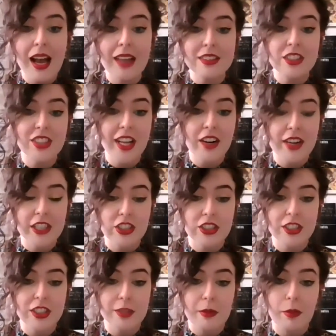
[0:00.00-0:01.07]
As a
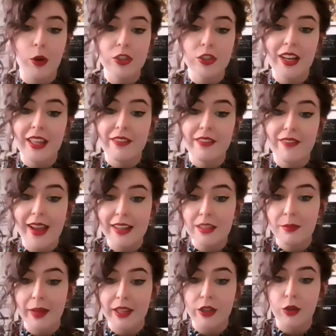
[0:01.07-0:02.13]
generation disproportionately
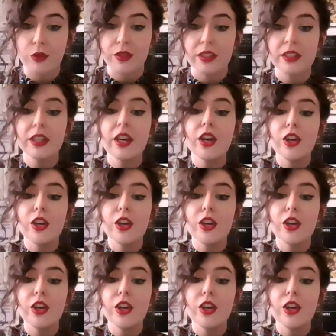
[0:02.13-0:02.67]
affected by COVID,